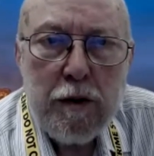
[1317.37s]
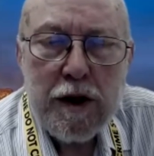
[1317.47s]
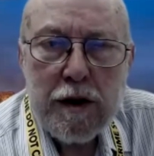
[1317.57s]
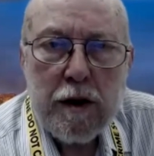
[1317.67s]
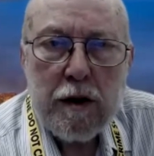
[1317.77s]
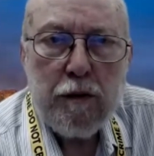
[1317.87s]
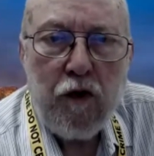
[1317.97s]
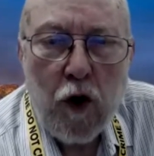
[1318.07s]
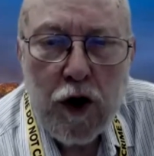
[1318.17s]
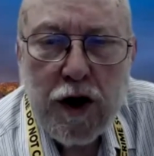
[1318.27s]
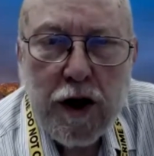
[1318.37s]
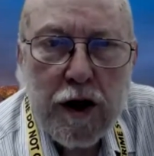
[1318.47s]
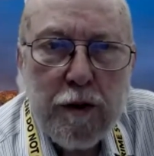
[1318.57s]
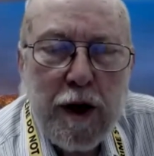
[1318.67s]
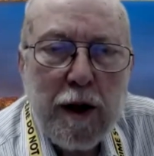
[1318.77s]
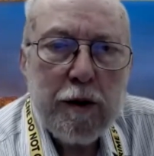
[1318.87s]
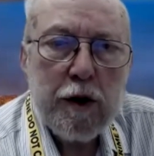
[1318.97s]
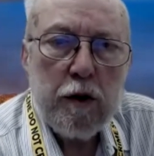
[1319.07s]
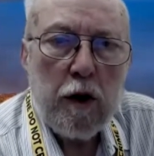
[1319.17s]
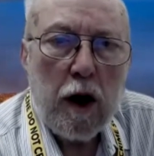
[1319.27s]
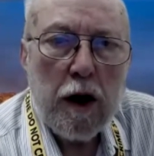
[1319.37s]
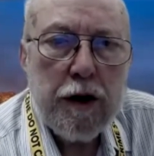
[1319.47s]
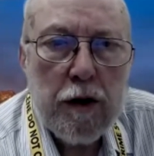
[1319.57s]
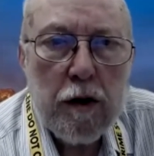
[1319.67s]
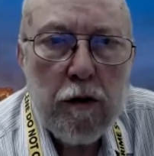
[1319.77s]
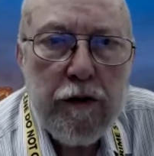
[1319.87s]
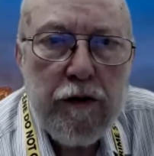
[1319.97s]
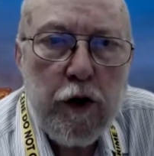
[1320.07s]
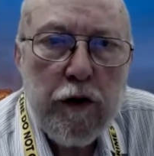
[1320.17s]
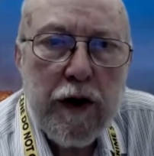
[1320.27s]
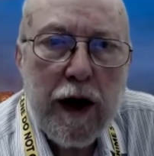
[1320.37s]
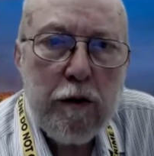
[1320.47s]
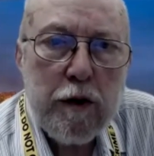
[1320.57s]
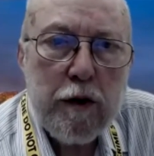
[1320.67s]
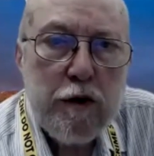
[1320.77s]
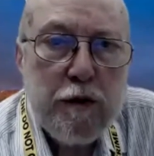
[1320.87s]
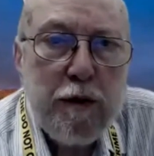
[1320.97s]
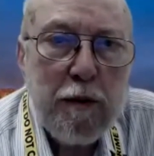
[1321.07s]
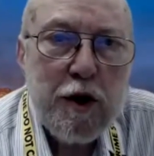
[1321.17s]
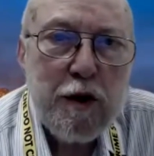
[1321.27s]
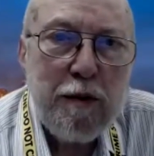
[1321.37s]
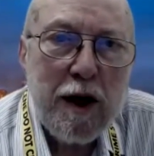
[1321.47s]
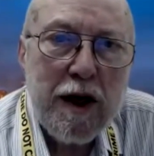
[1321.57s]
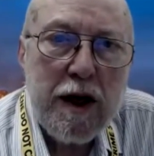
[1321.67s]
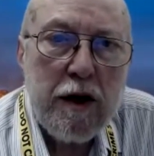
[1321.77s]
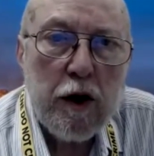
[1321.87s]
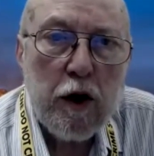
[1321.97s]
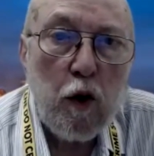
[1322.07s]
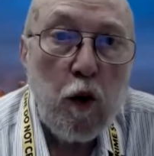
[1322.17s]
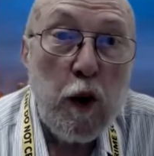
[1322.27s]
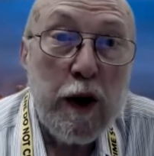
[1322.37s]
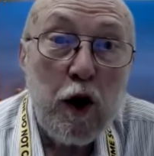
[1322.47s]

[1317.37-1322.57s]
was fortunate to be able to author a review of that, which was published about a year ago, where we